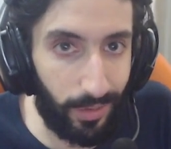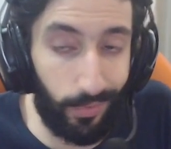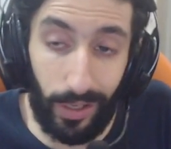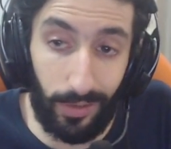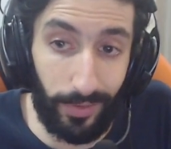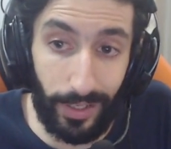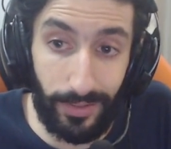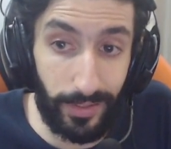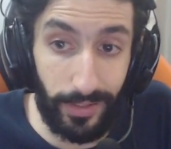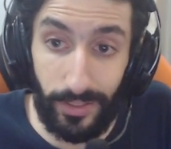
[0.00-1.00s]
and Final
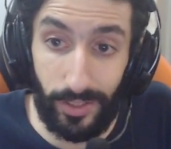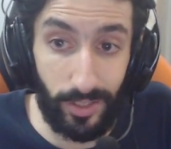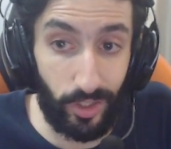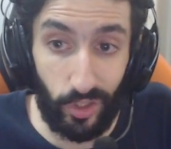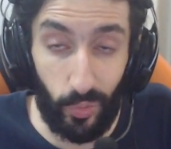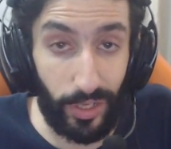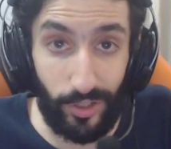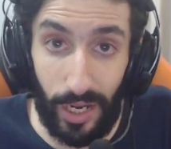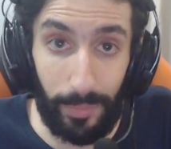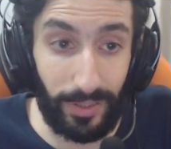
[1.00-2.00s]
Fantasy does such a great
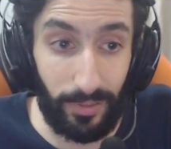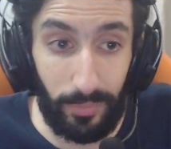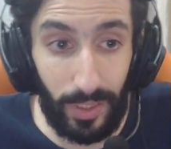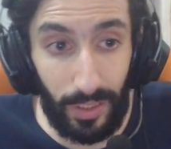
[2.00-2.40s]
job at them.